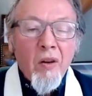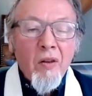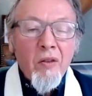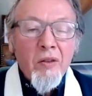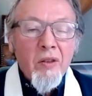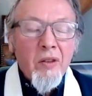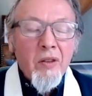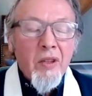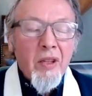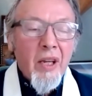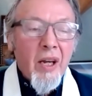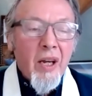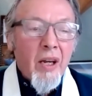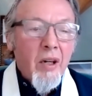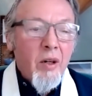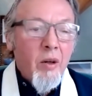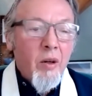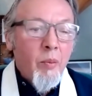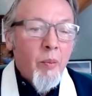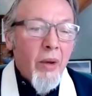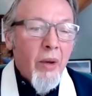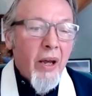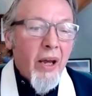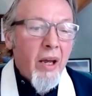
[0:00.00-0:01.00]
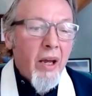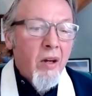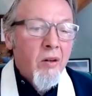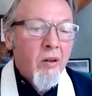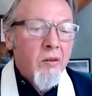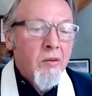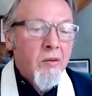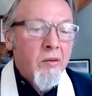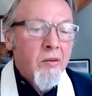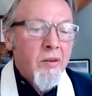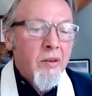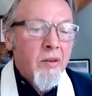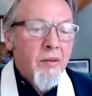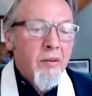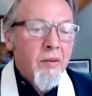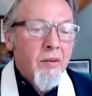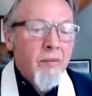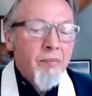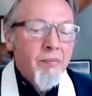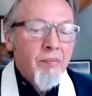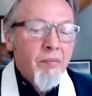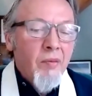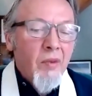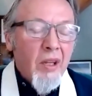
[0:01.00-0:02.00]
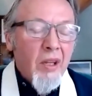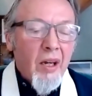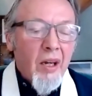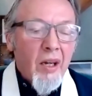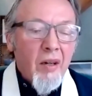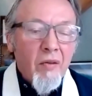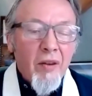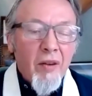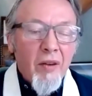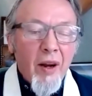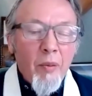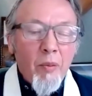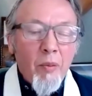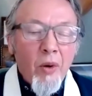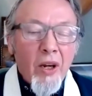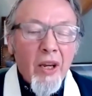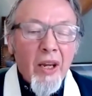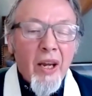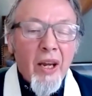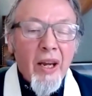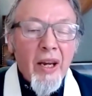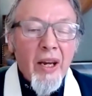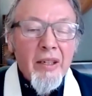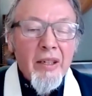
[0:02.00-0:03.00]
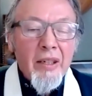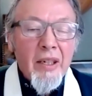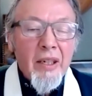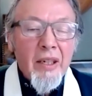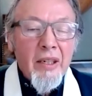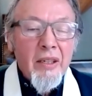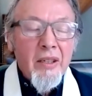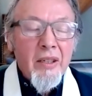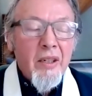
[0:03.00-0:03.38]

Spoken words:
to the unbound, the unfabricated,